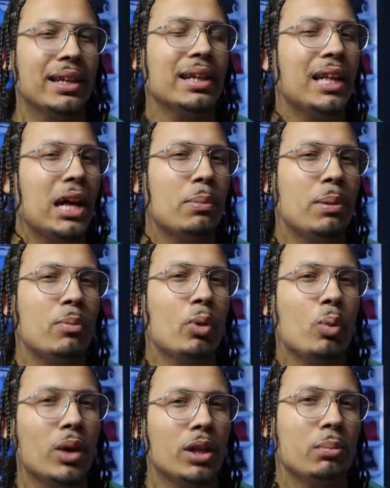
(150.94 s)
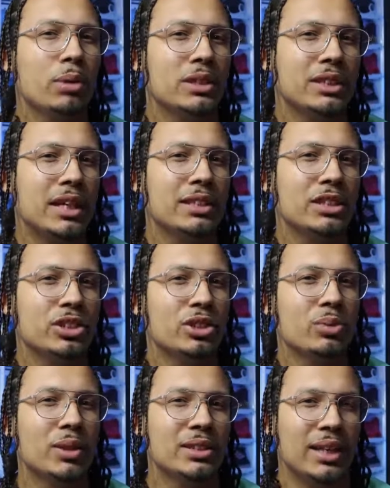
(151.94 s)
think a lot of people will appreciate this
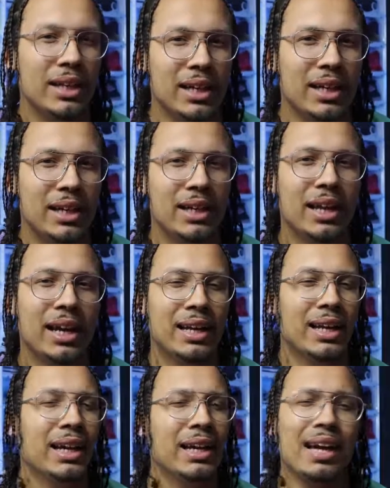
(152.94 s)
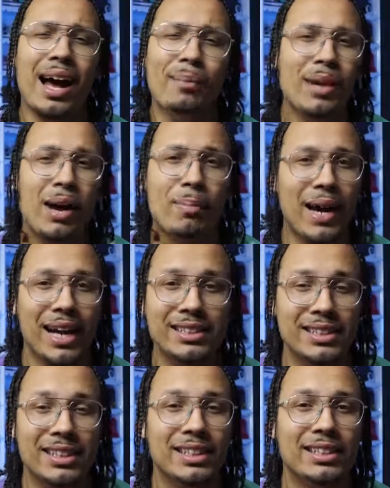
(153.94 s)
shoe once they get it. And again, I'm not
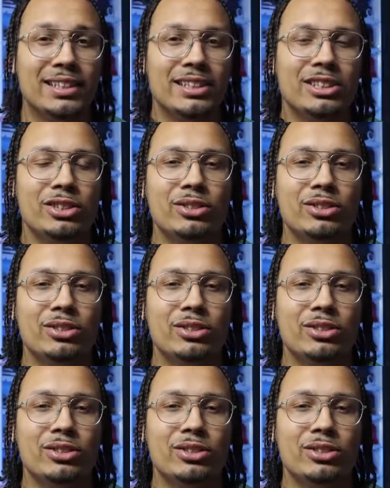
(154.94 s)
bashing any of these